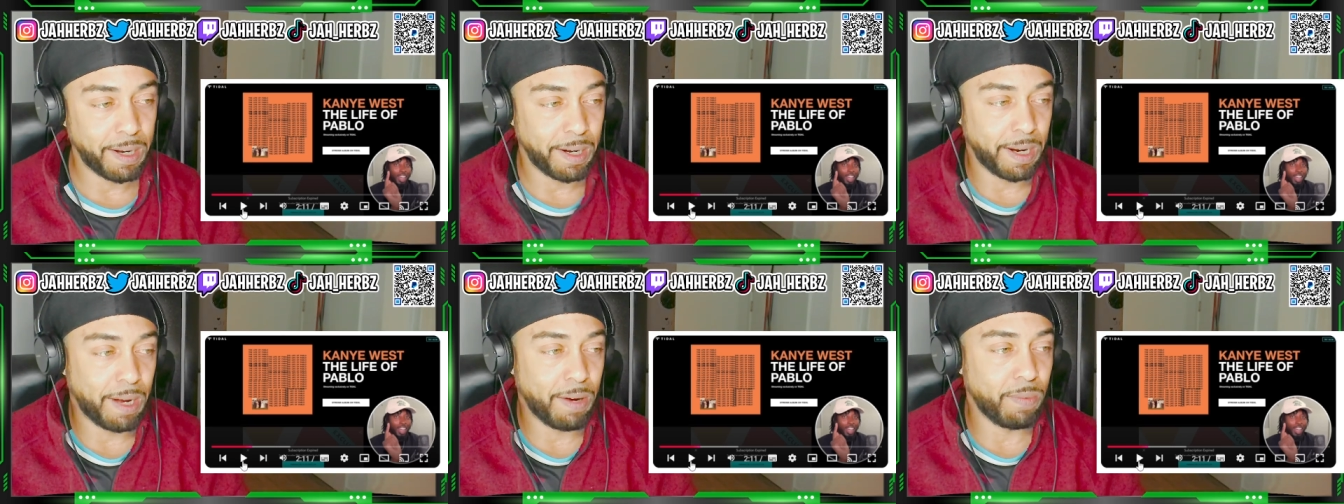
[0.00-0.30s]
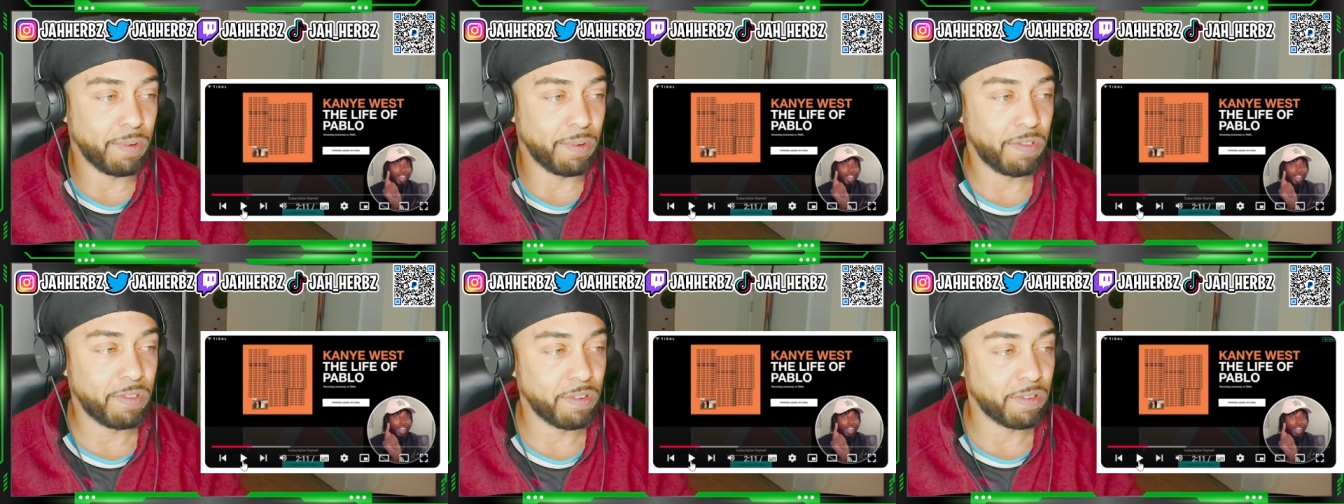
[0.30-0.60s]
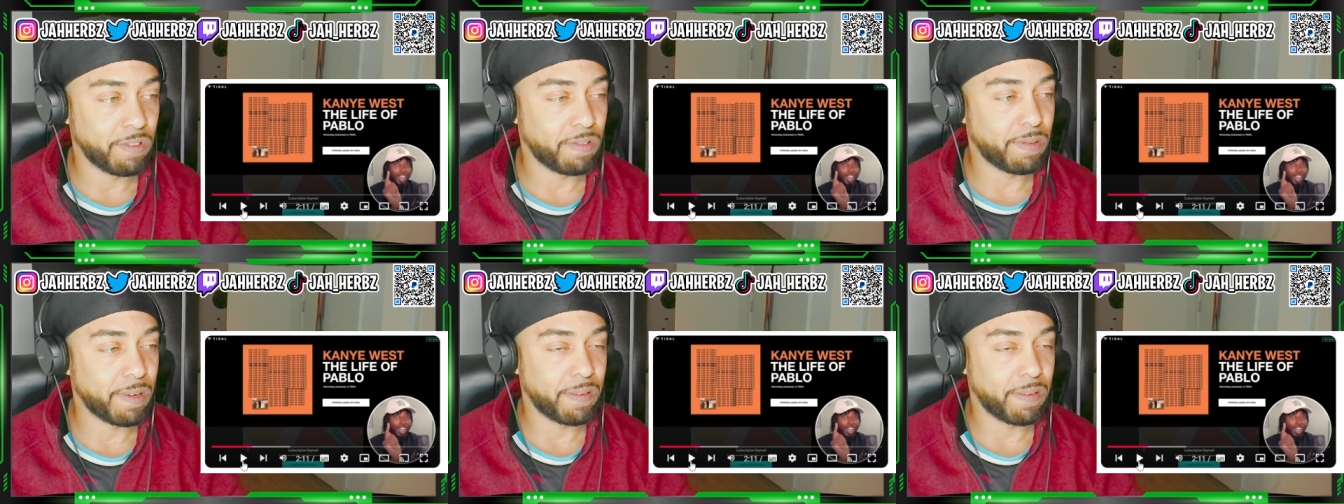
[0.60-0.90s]
And I was
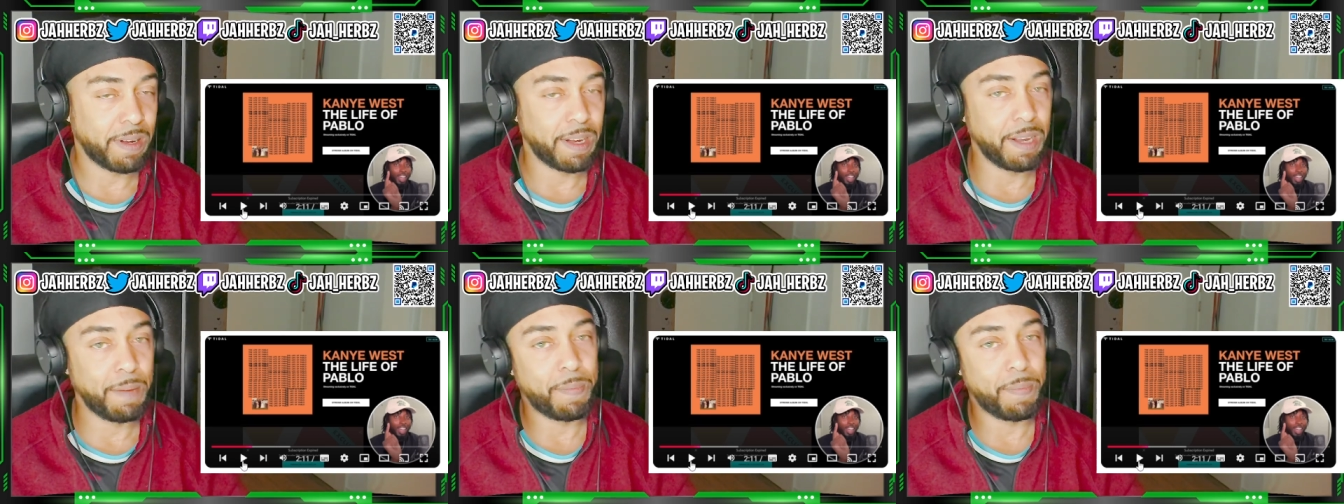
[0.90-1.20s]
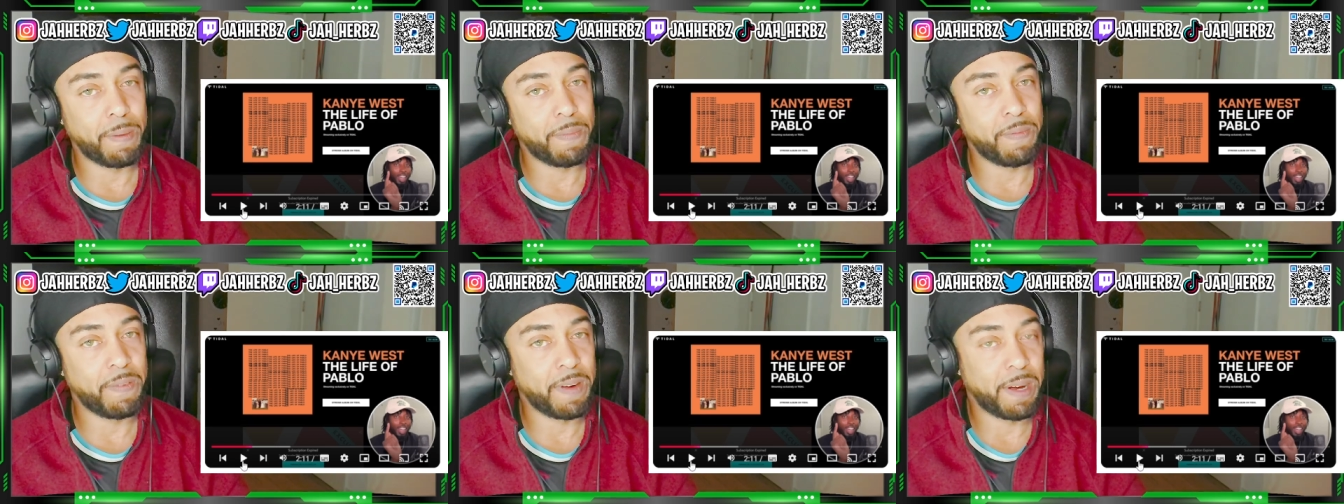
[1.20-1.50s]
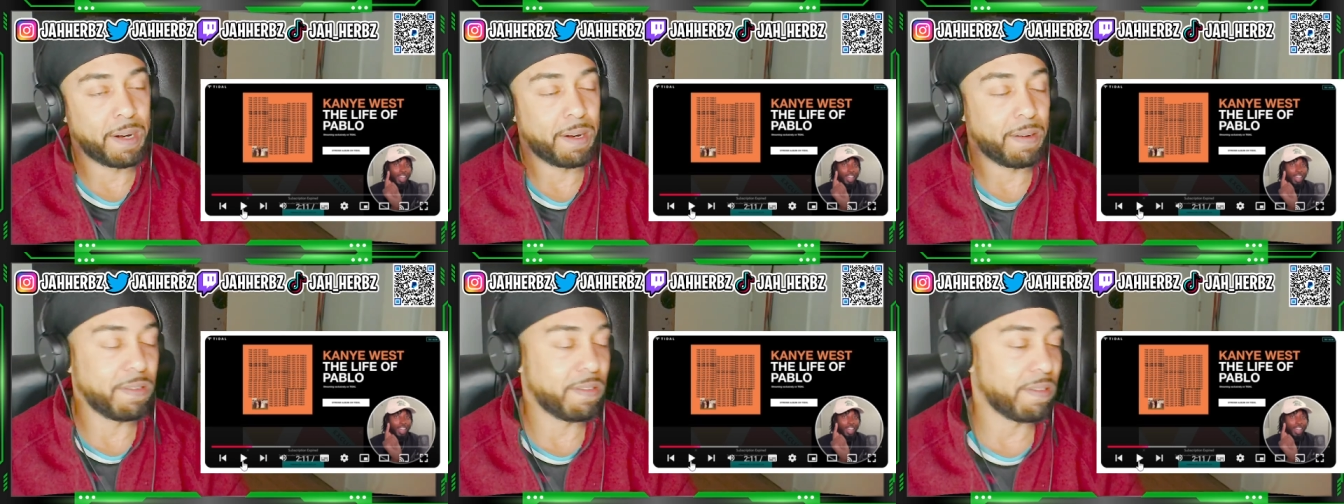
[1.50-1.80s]
just, as a hip hop
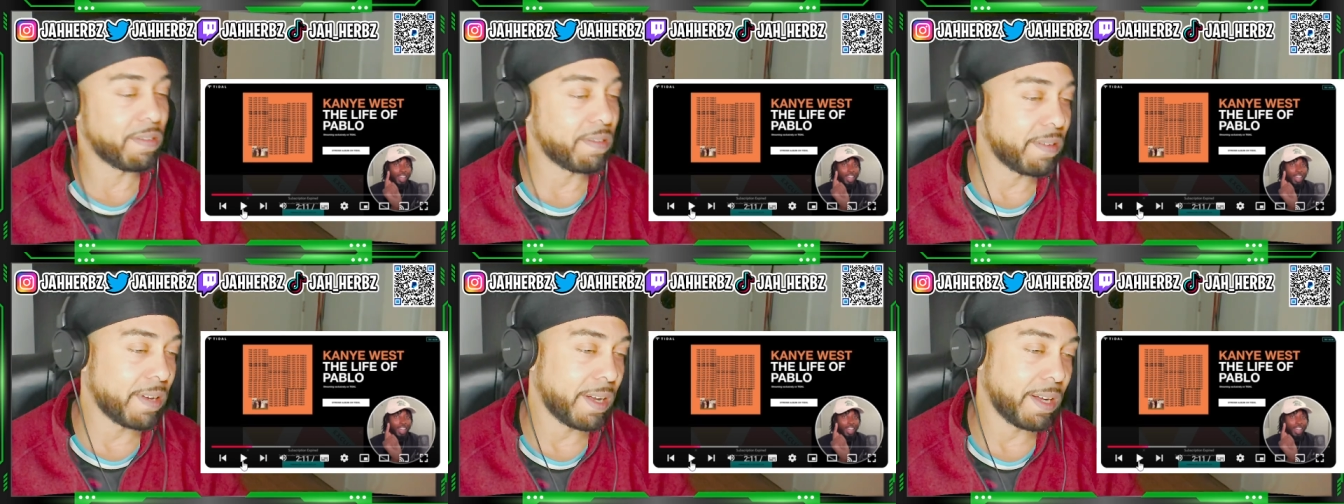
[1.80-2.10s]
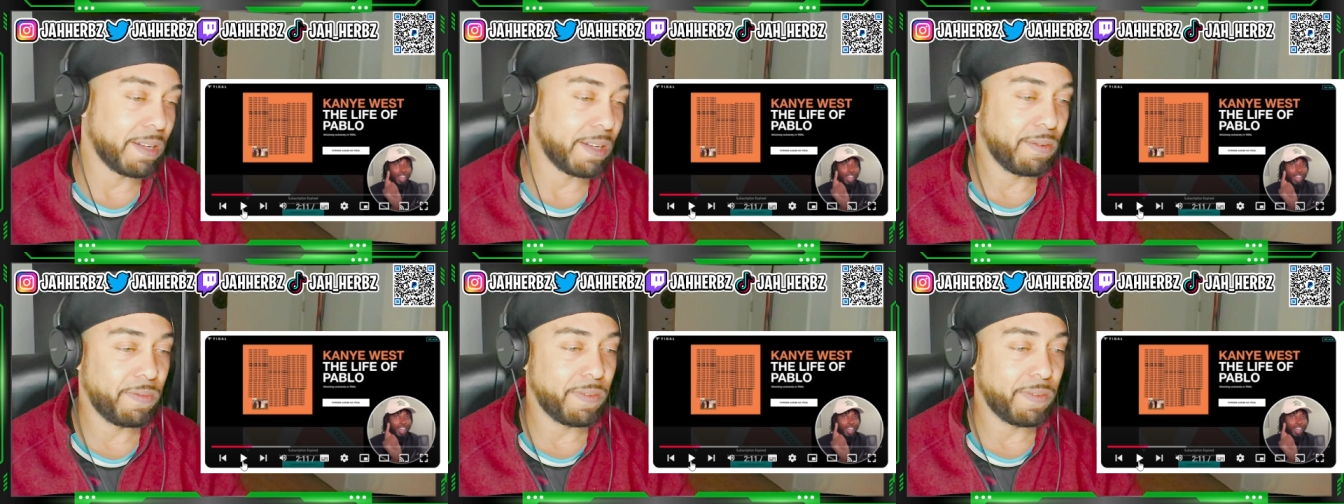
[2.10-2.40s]
fan, I was just like, yo,